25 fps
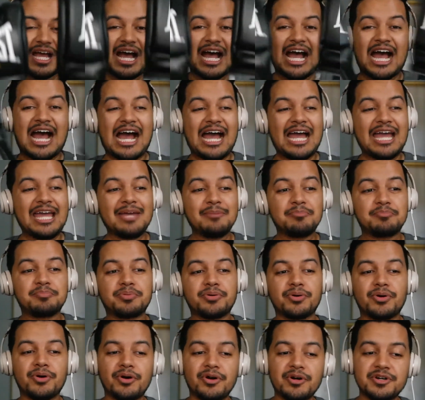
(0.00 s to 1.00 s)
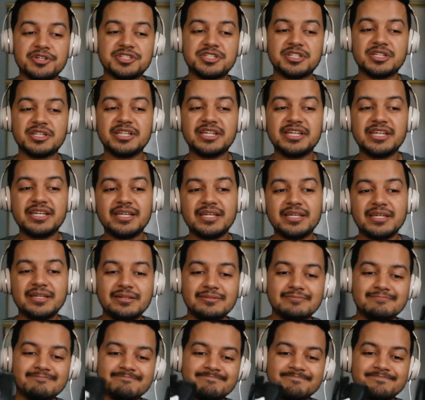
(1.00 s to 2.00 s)
I personally
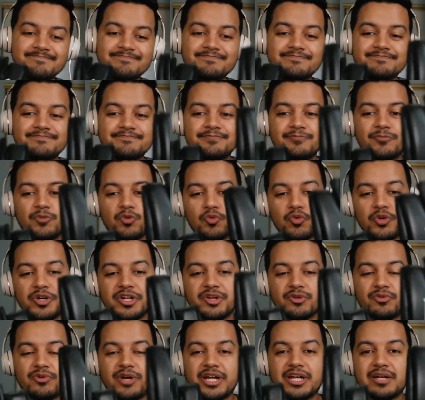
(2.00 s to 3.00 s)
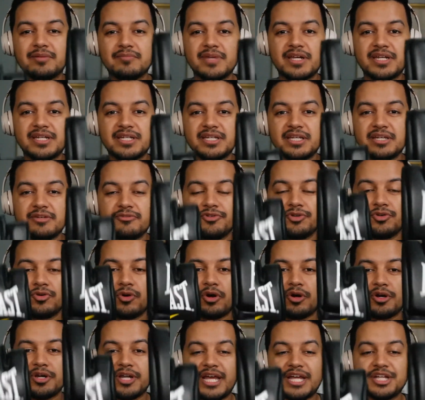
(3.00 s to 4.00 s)
wouldn't recommend it if you
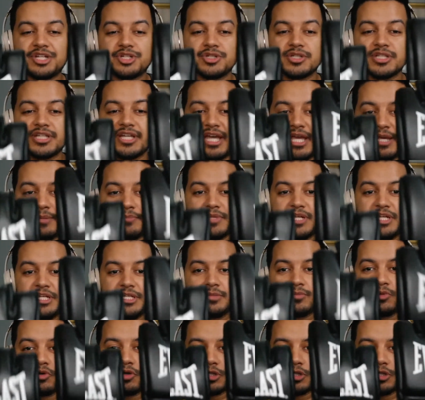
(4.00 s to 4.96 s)
are naturally a medium or a